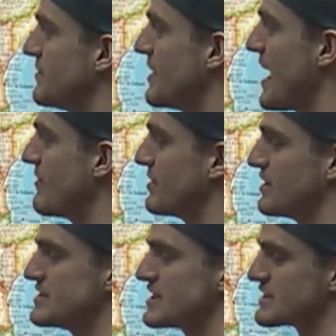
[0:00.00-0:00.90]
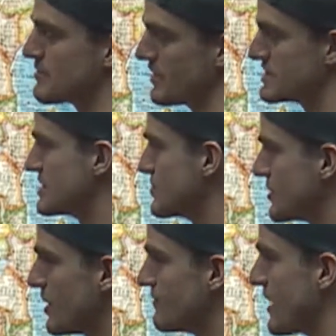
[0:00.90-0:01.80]
having these experiences with
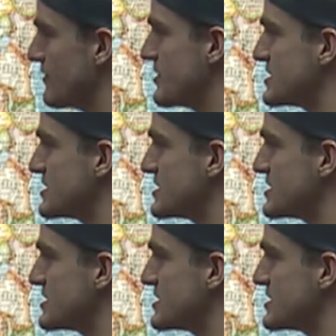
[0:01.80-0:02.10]
all five of your